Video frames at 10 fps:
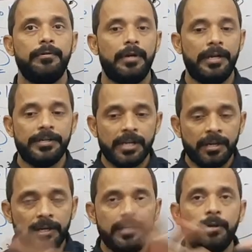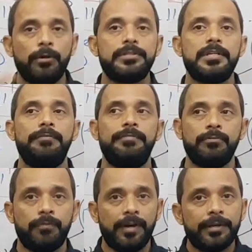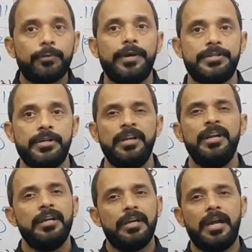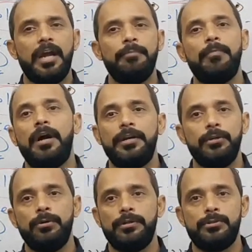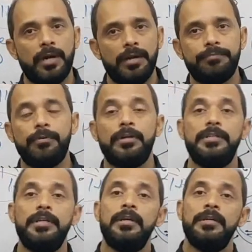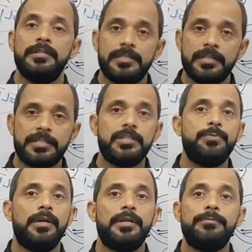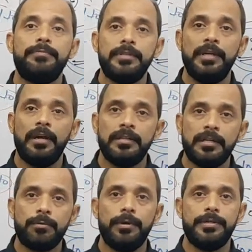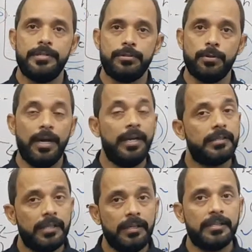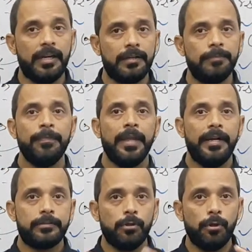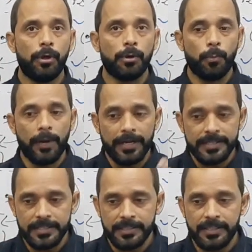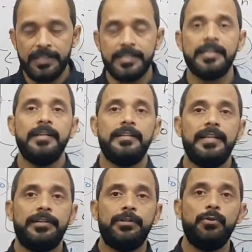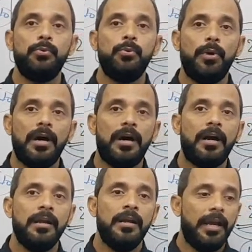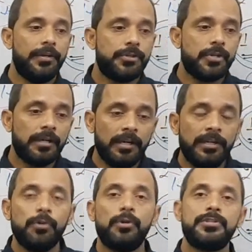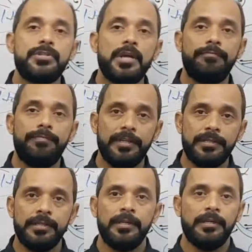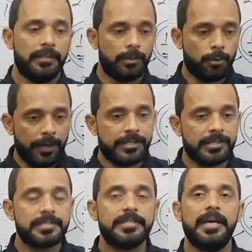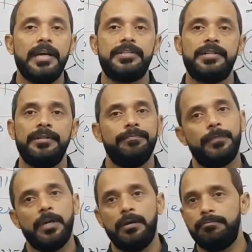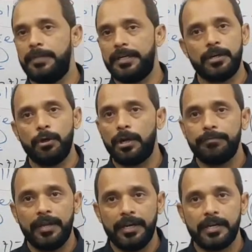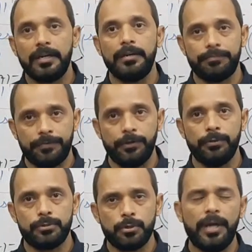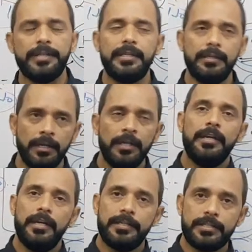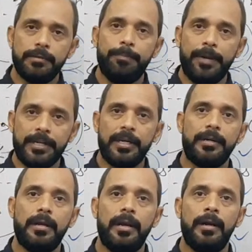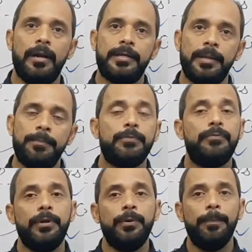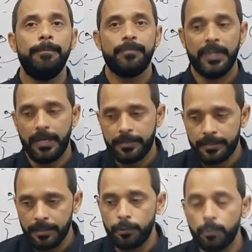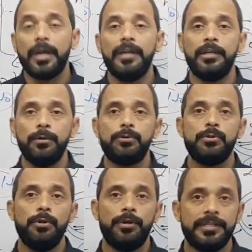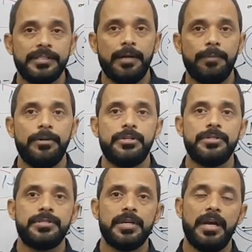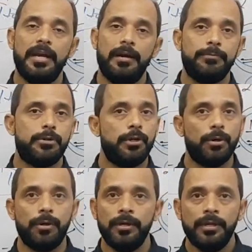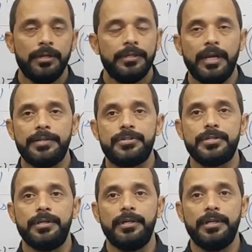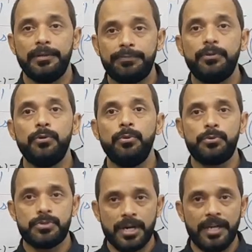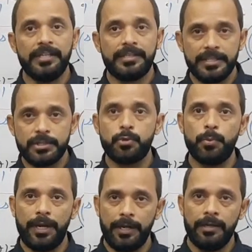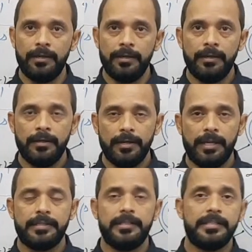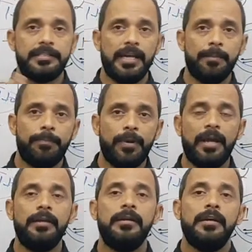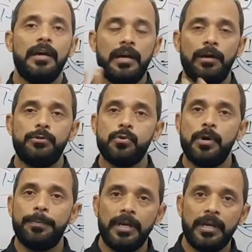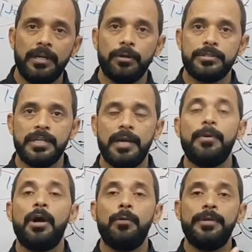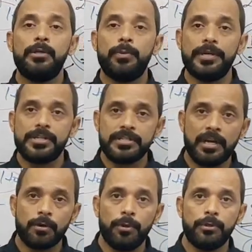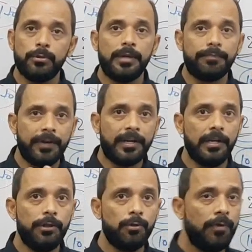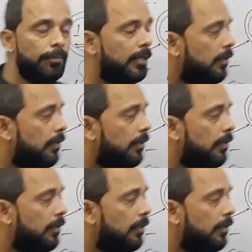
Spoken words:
entangling yourself with one question can mar your joy for the successful attempt for the another question. So I think that it's not a wise deed that you are entangling yourself with the questions that are not very clear for you. So I think it's a better attempt for you that you can give to your examinations, and I'm sure that if you try this way, like the exam plan, how to appear in your exam, how many questions are going to, definitely you will be